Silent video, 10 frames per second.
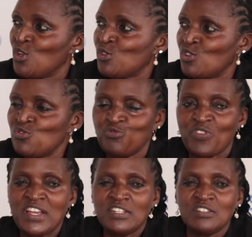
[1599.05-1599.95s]
So you
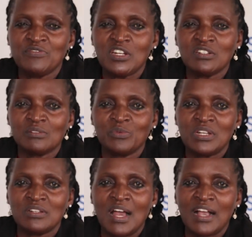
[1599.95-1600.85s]
find even
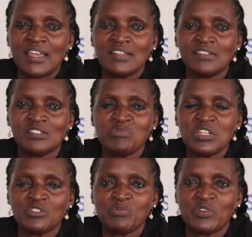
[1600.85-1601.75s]
when a case is
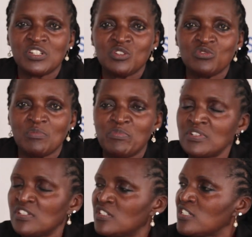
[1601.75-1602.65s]
being reported to the
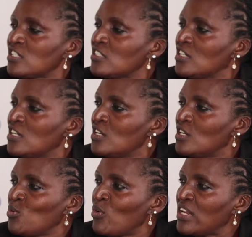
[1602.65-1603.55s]
police station,
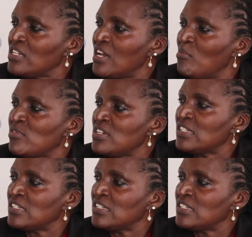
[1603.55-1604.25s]
you can hear police